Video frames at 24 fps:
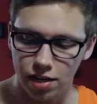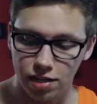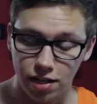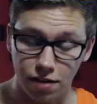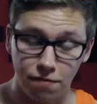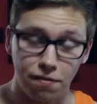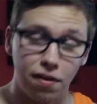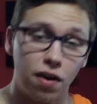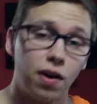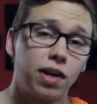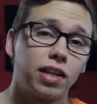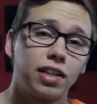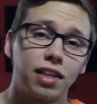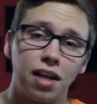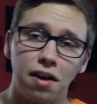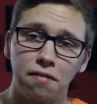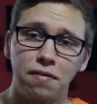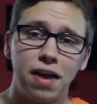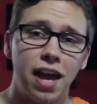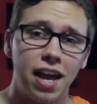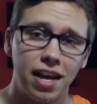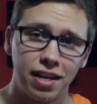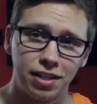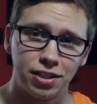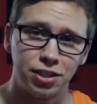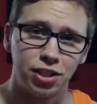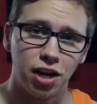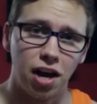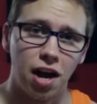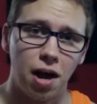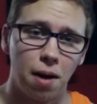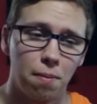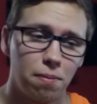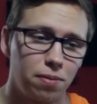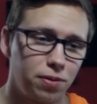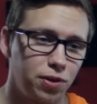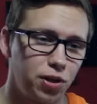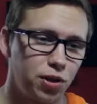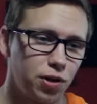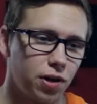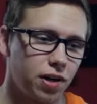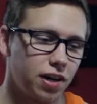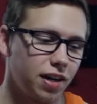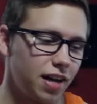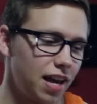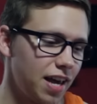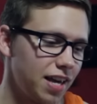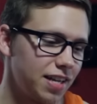is a very love-hate job.
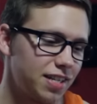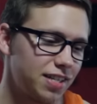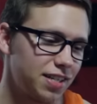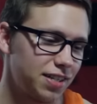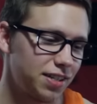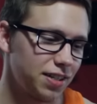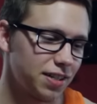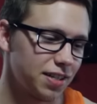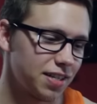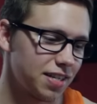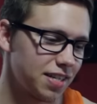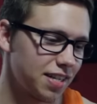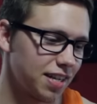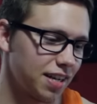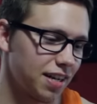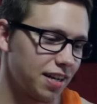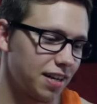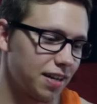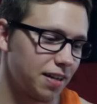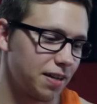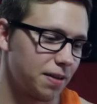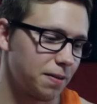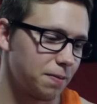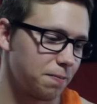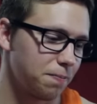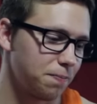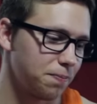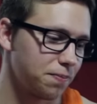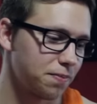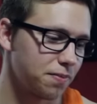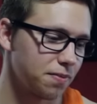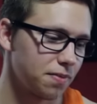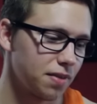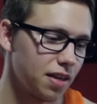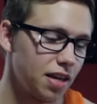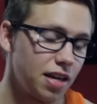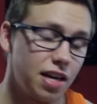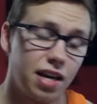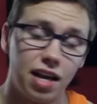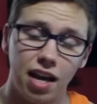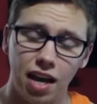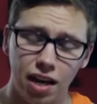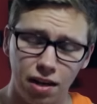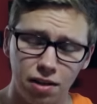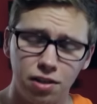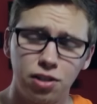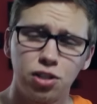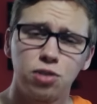It's just
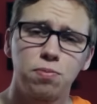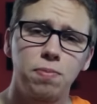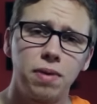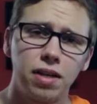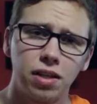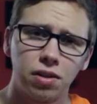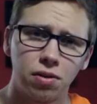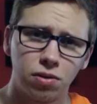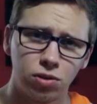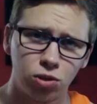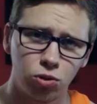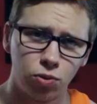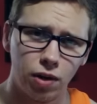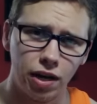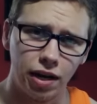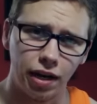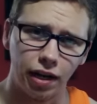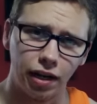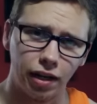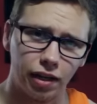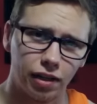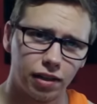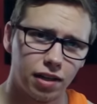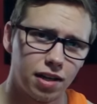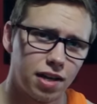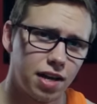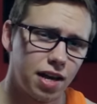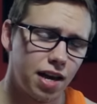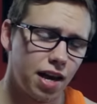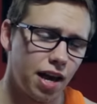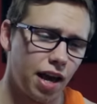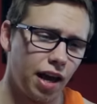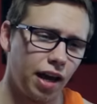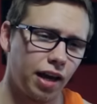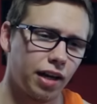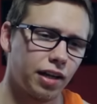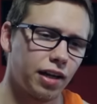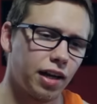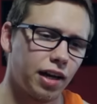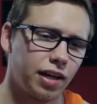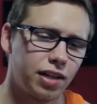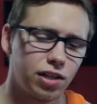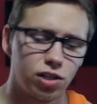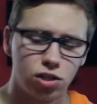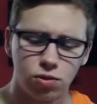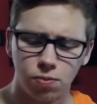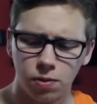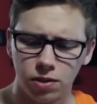it can just be a little draining. And I
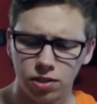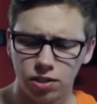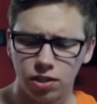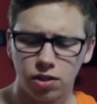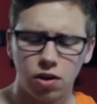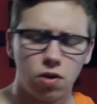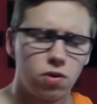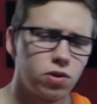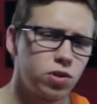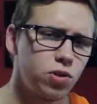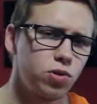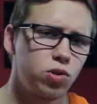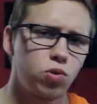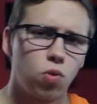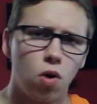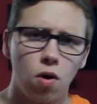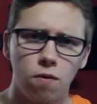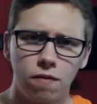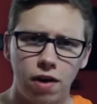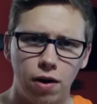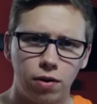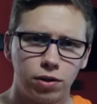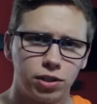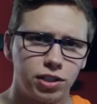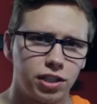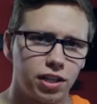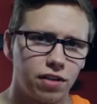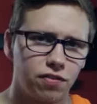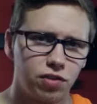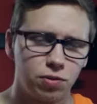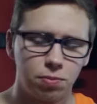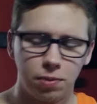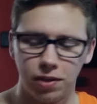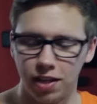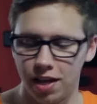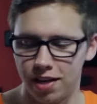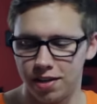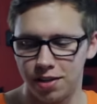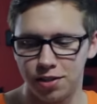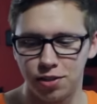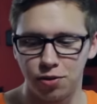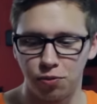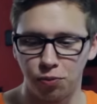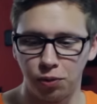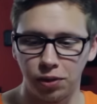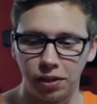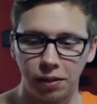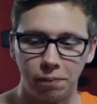could switch to go do 12-hour shifts, but that
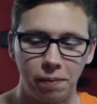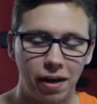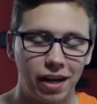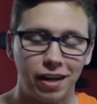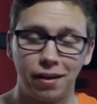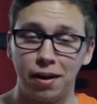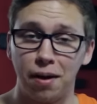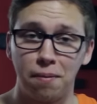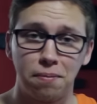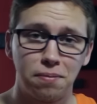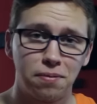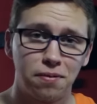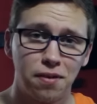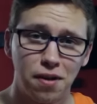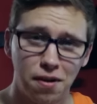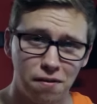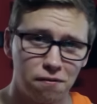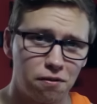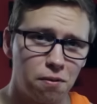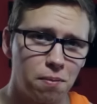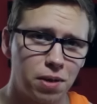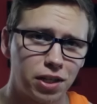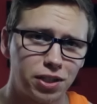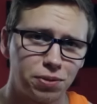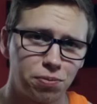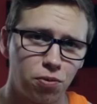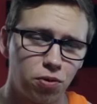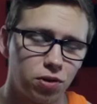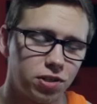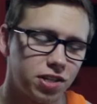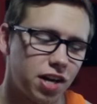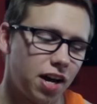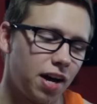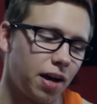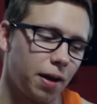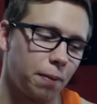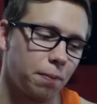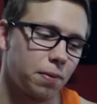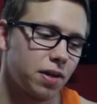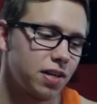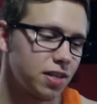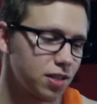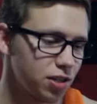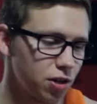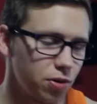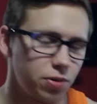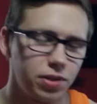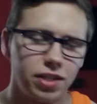doesn't really make up for much more time.
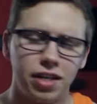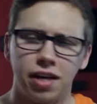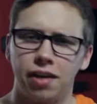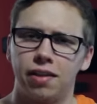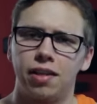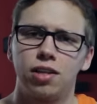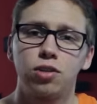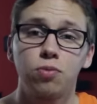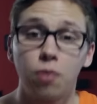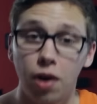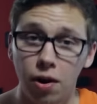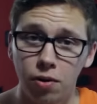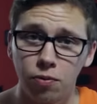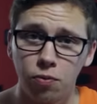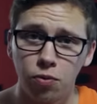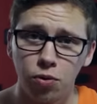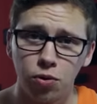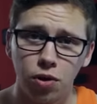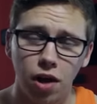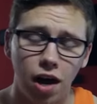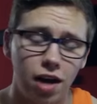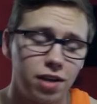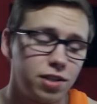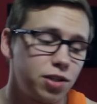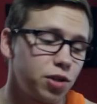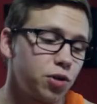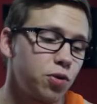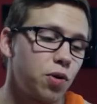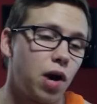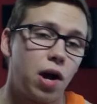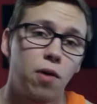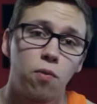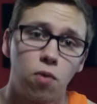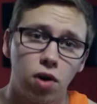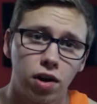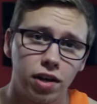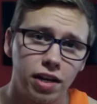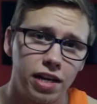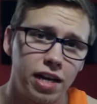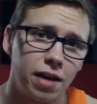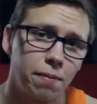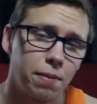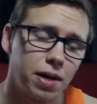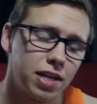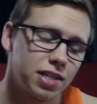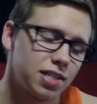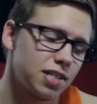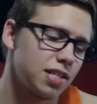So yeah, that's what I do. I work in
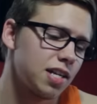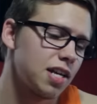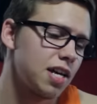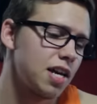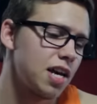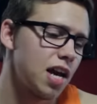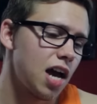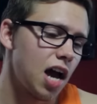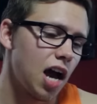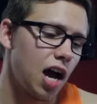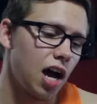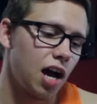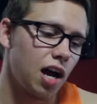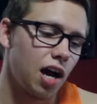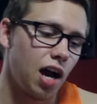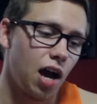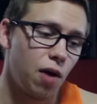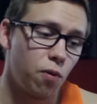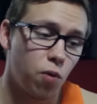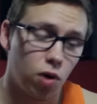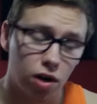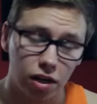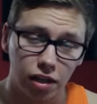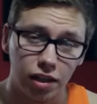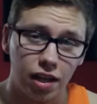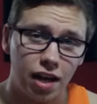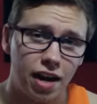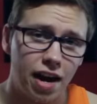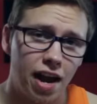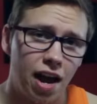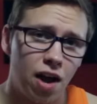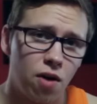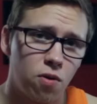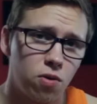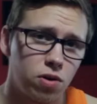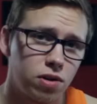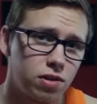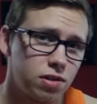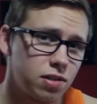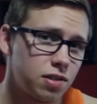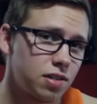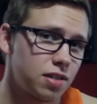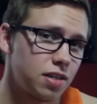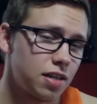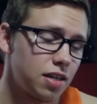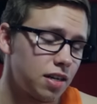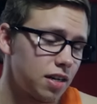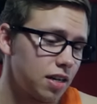EMS. I work a lot of
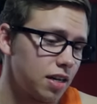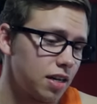hours.